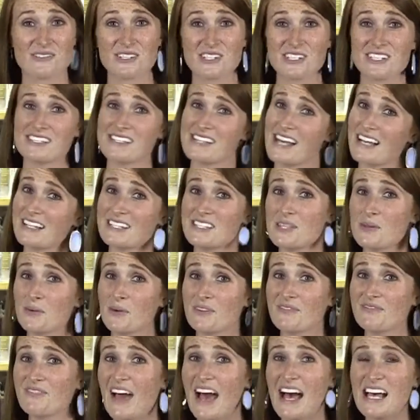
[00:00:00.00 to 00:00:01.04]
Just text the
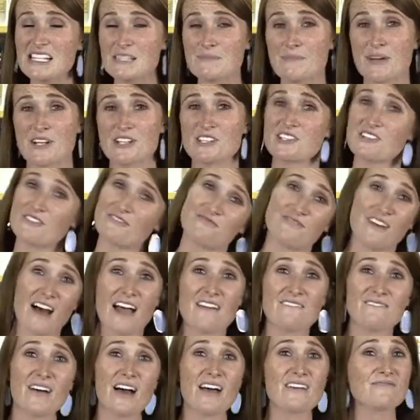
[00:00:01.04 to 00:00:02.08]
word FASTPITCH to
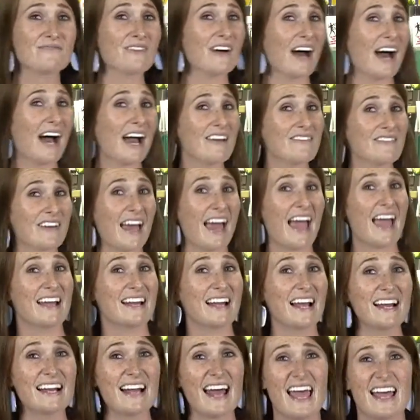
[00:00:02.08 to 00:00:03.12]

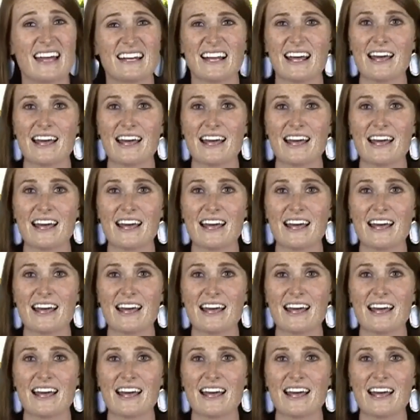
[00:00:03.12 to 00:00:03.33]
555-888